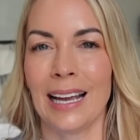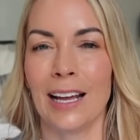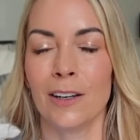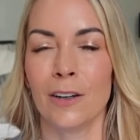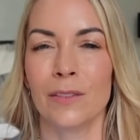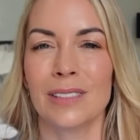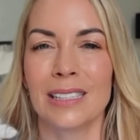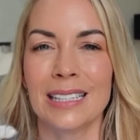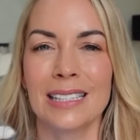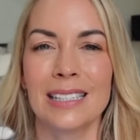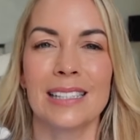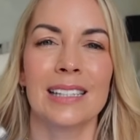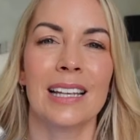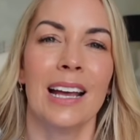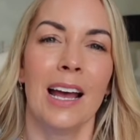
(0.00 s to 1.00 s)
And obviously this
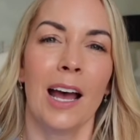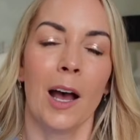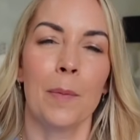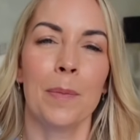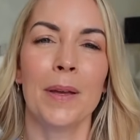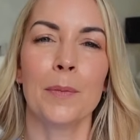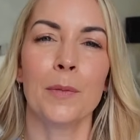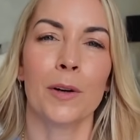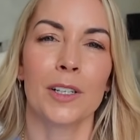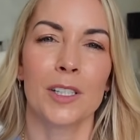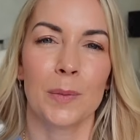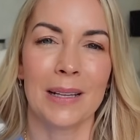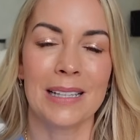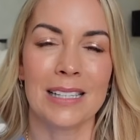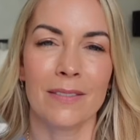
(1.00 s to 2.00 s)
is a bit more
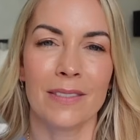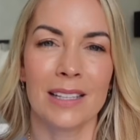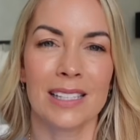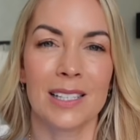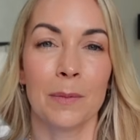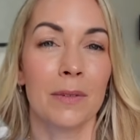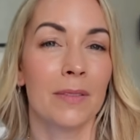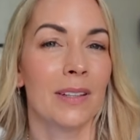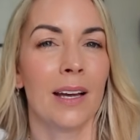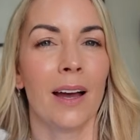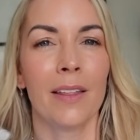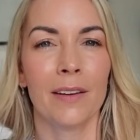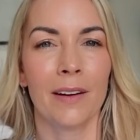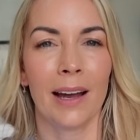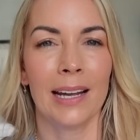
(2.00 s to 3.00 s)
expensive than some of the
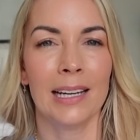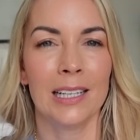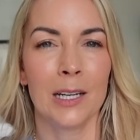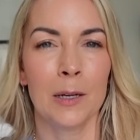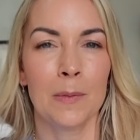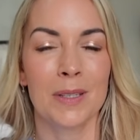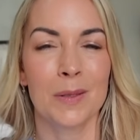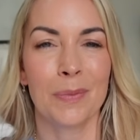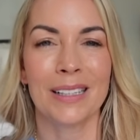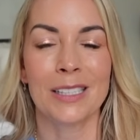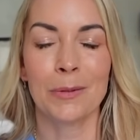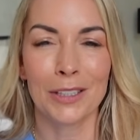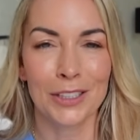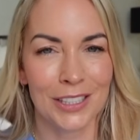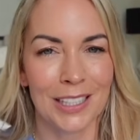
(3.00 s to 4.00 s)
other items, but
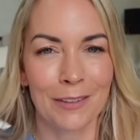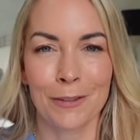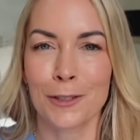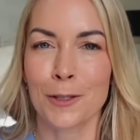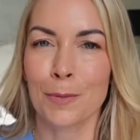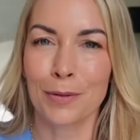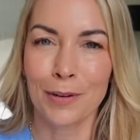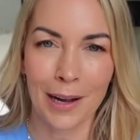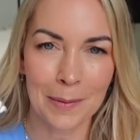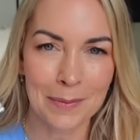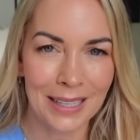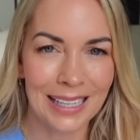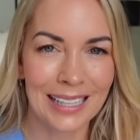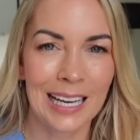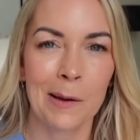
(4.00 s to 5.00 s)
especially if there's a Prime
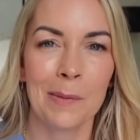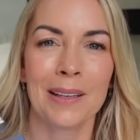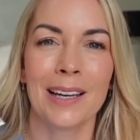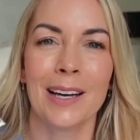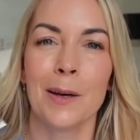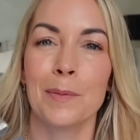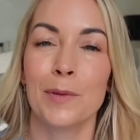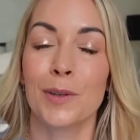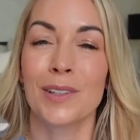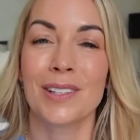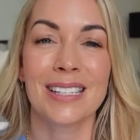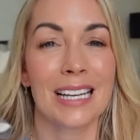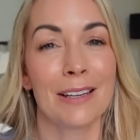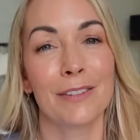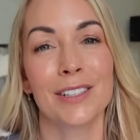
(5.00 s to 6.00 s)
Day coming up, you could
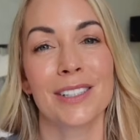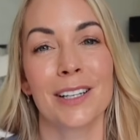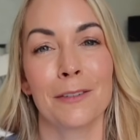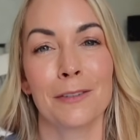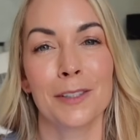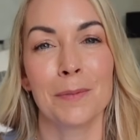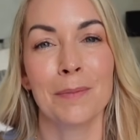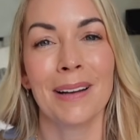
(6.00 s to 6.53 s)
save yourself some